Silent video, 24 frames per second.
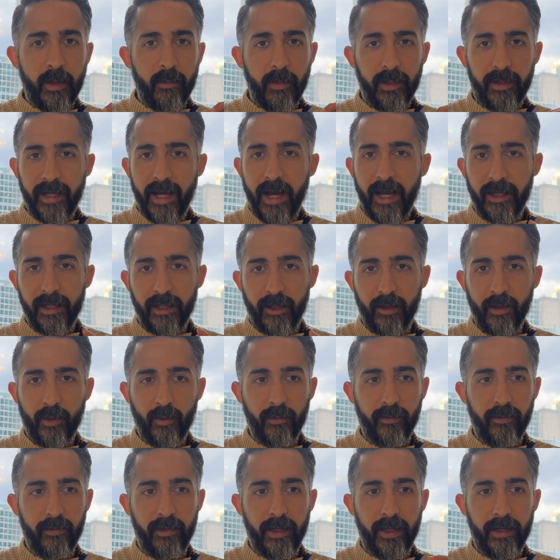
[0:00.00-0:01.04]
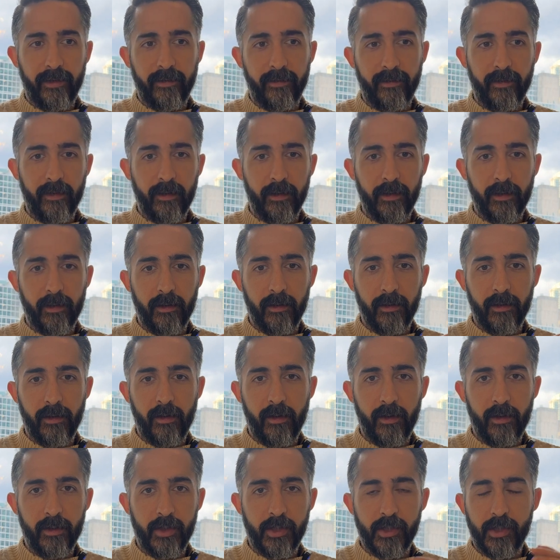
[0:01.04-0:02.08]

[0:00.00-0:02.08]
metallic notes that are